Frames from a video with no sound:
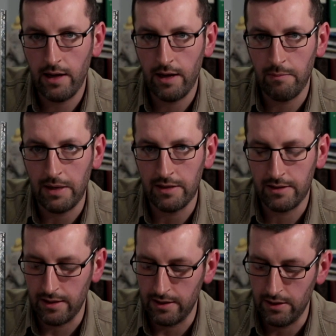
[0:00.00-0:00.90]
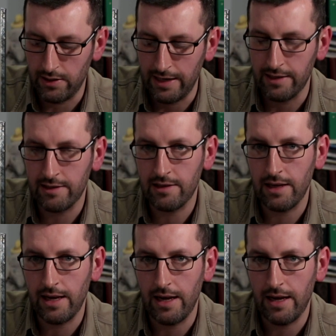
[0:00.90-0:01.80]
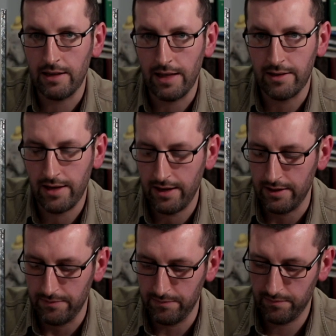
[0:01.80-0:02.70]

it means that you're getting less height.